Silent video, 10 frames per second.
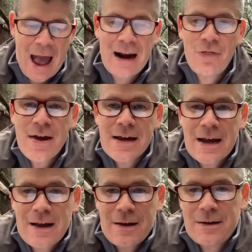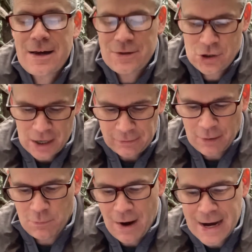I think he's generally
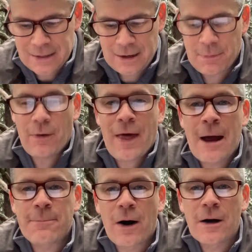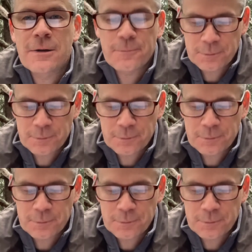right about that part.